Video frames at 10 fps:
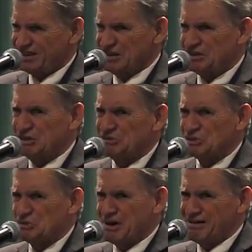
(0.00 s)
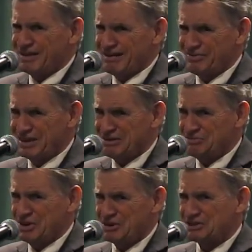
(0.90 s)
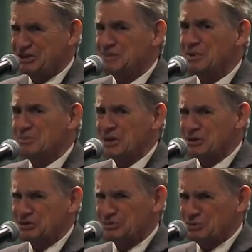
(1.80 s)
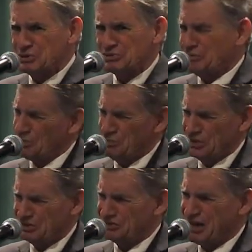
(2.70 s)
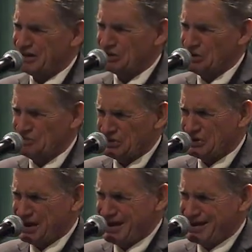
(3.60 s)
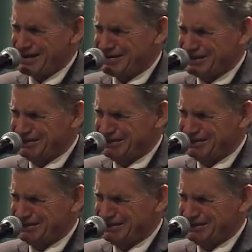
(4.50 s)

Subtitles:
Looking at you all, I think we ought to keep America beautiful. Put a sack over your head.